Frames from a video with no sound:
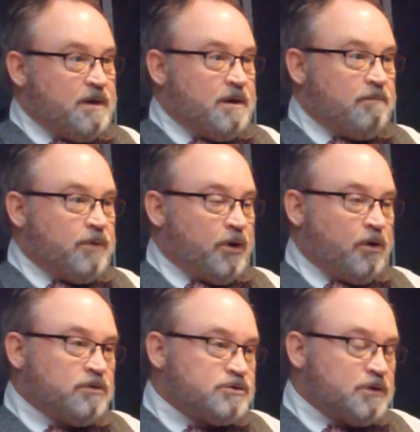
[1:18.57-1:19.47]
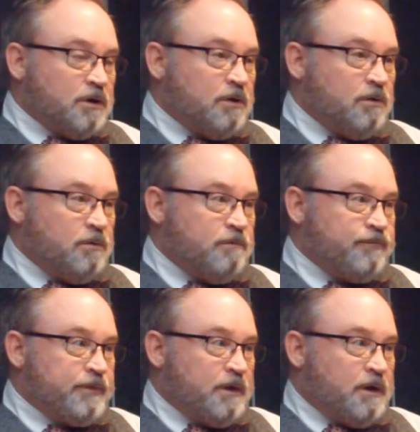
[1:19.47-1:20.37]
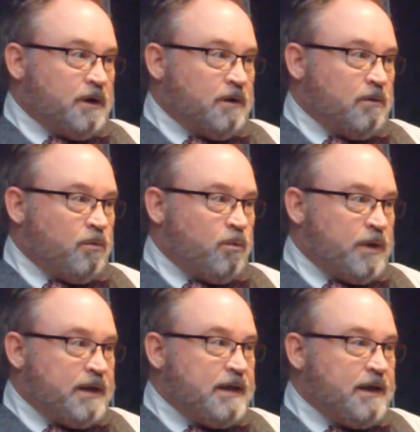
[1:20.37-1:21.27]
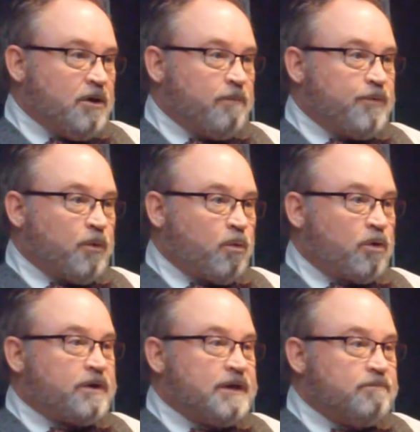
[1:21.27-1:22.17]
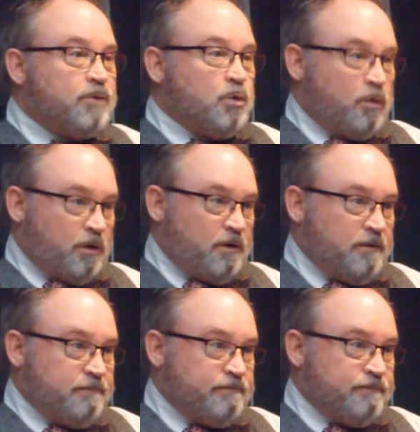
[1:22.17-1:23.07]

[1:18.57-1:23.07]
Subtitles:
But also we help the working poor